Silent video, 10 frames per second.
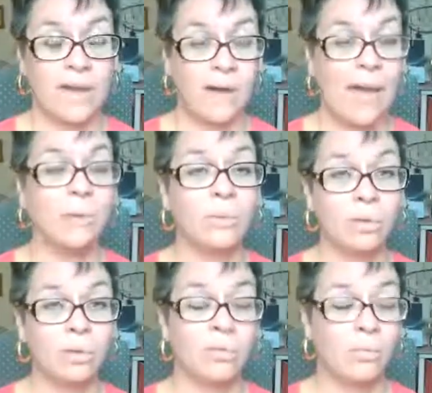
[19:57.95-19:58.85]
Now, I
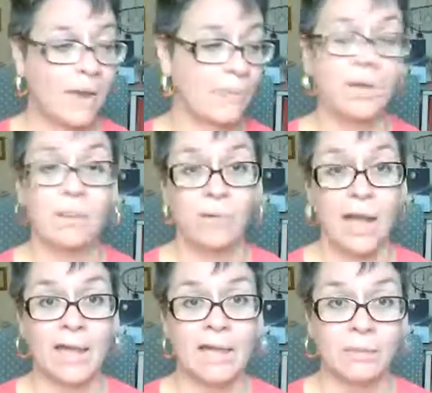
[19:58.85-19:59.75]
went through my friend
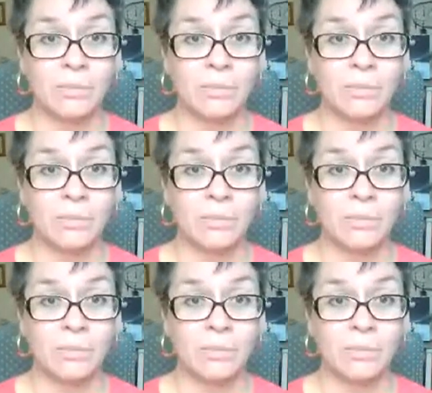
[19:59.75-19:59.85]
Brian.